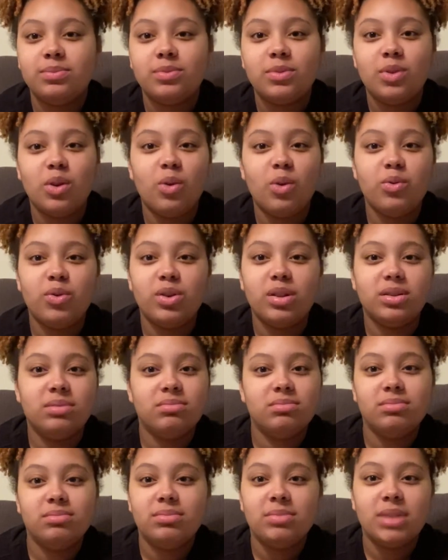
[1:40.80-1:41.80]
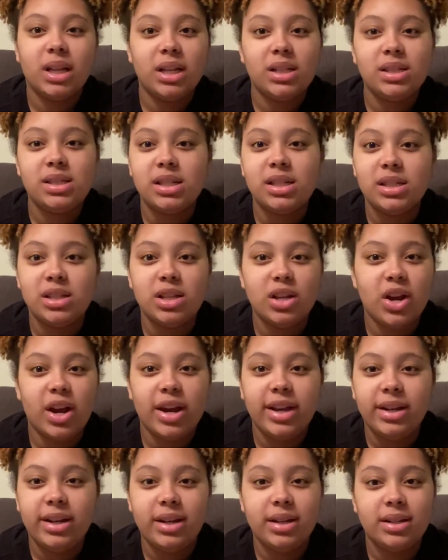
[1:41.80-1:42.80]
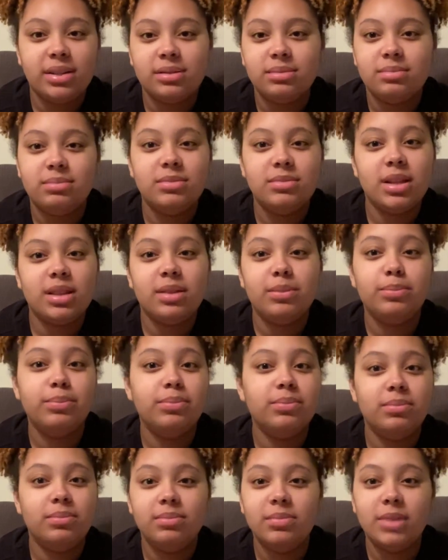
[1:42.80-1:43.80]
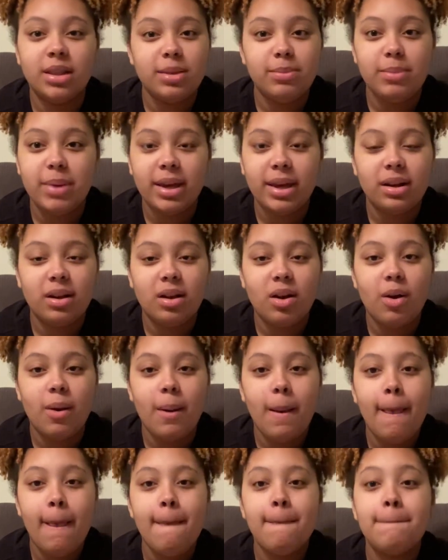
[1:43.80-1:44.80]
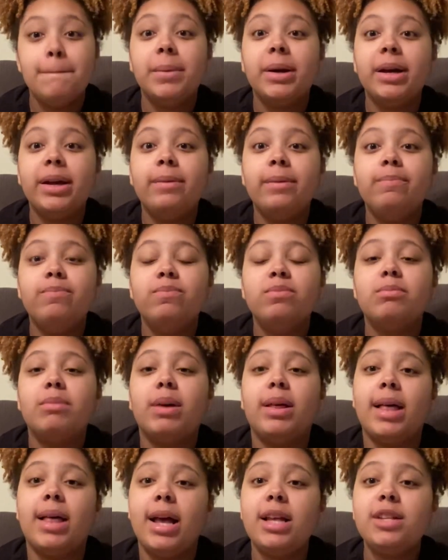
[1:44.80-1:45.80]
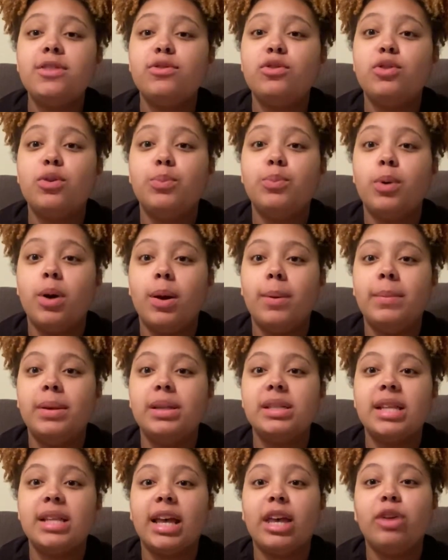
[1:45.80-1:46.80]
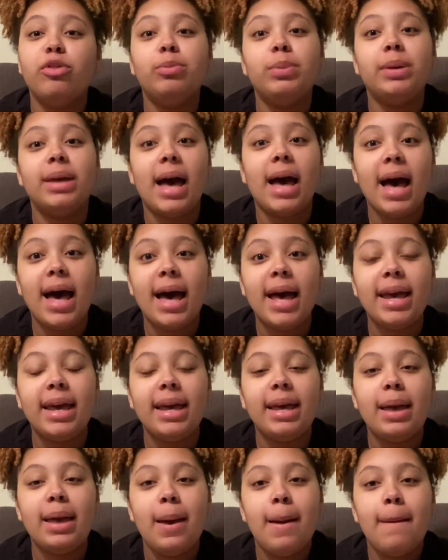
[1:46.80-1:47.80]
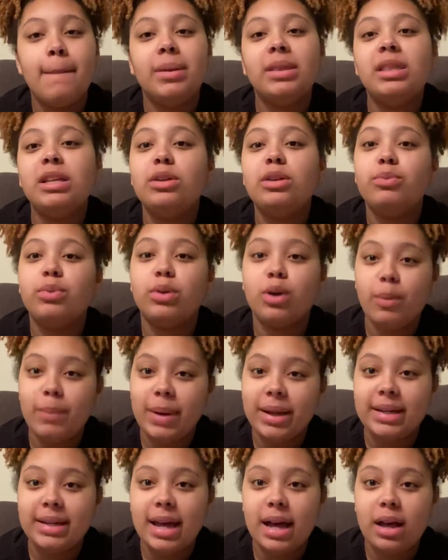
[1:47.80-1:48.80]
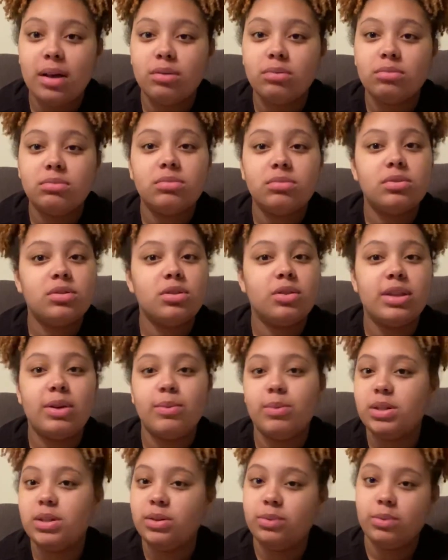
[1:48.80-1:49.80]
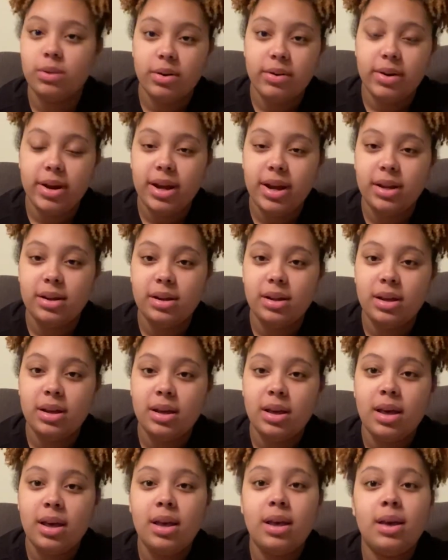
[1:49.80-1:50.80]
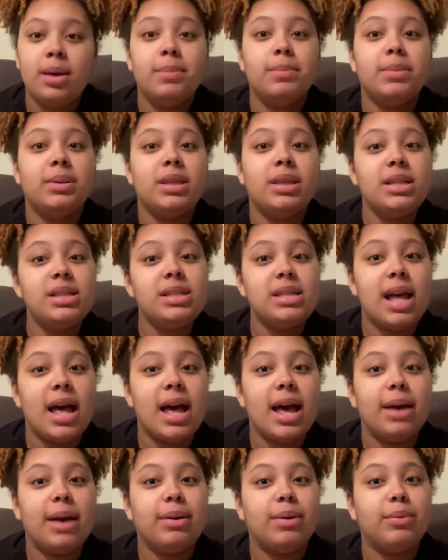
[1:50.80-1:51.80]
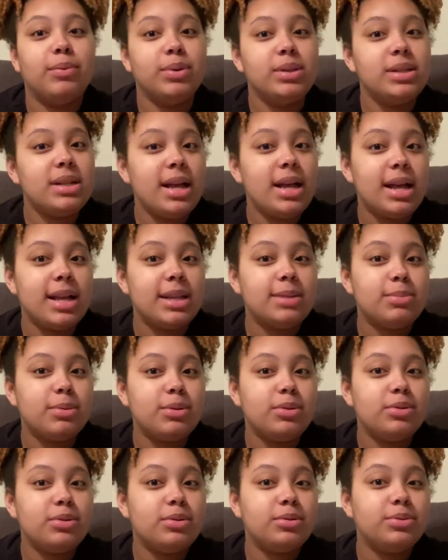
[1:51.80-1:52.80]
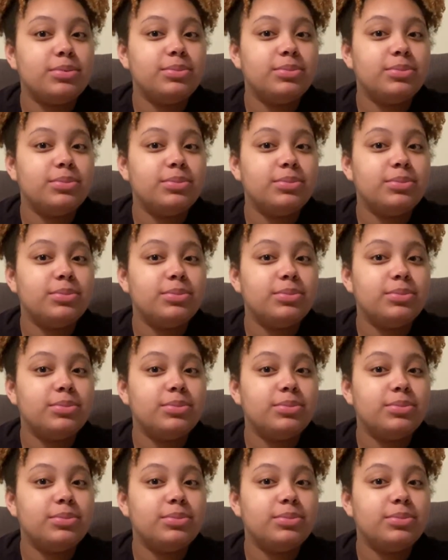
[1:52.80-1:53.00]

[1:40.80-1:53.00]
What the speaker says: over like 60 or 80. Nothing bad at all. But my last few appointments, like, it would be high, but then it would go back down, so they wasn't worried. But this time I went to the hospital.